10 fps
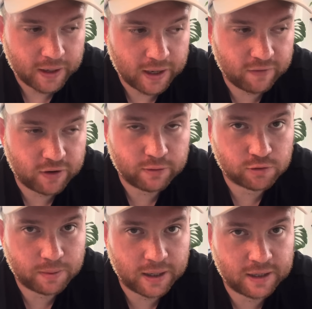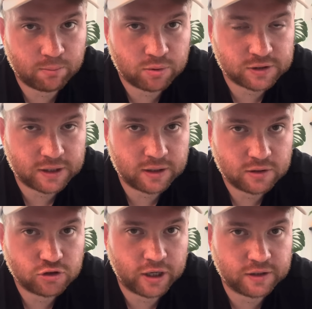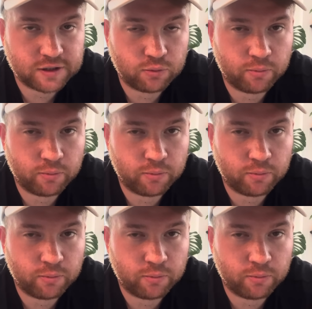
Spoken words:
if he was playing in Brazil, Chelsea